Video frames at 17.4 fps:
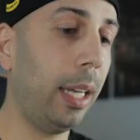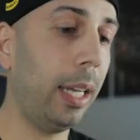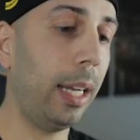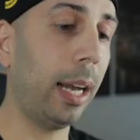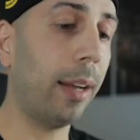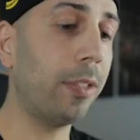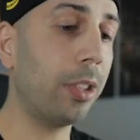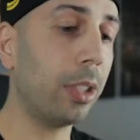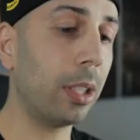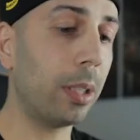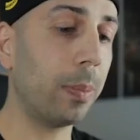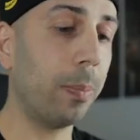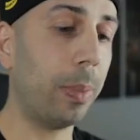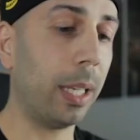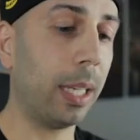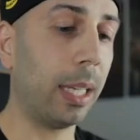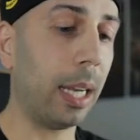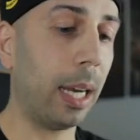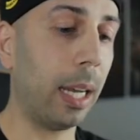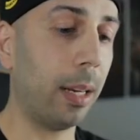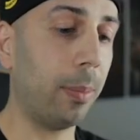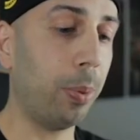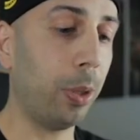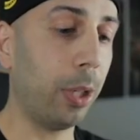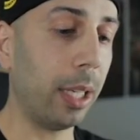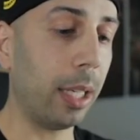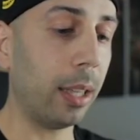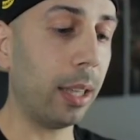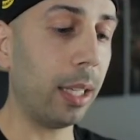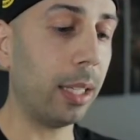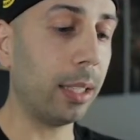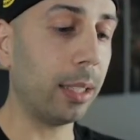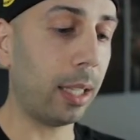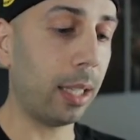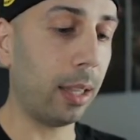And I've just been kind of putting
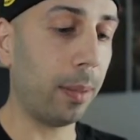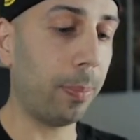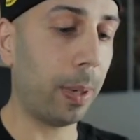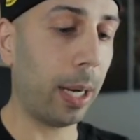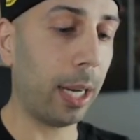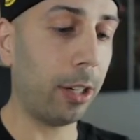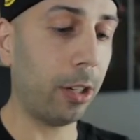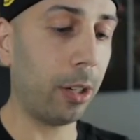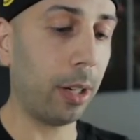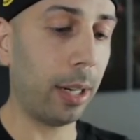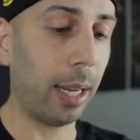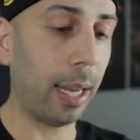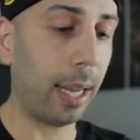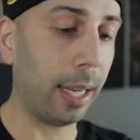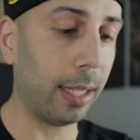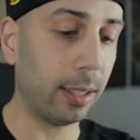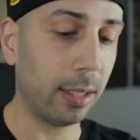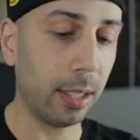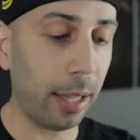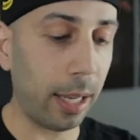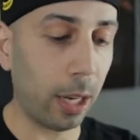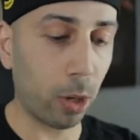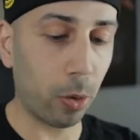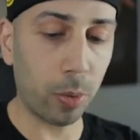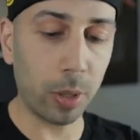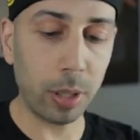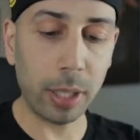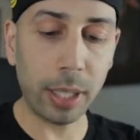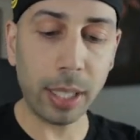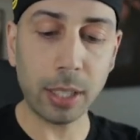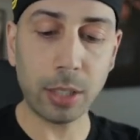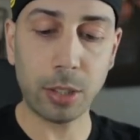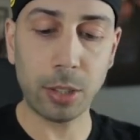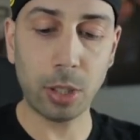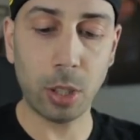these in the binder as they are
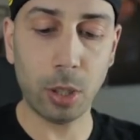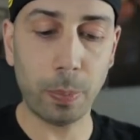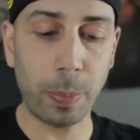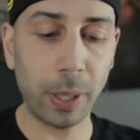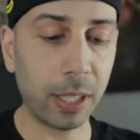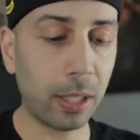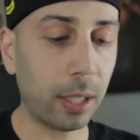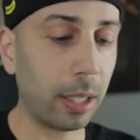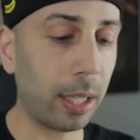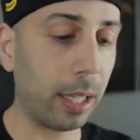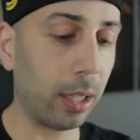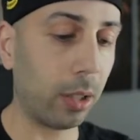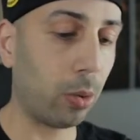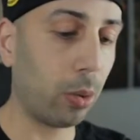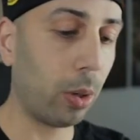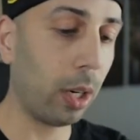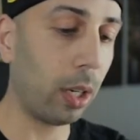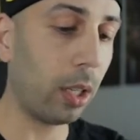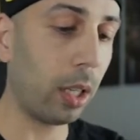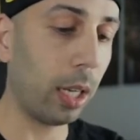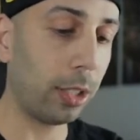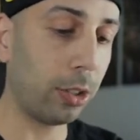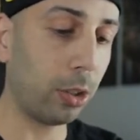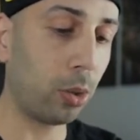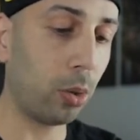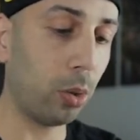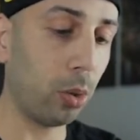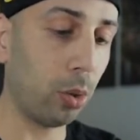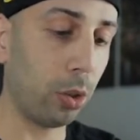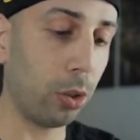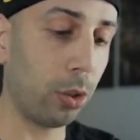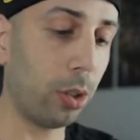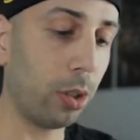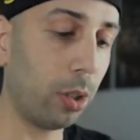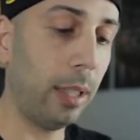released, so basically in chronological
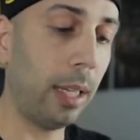order,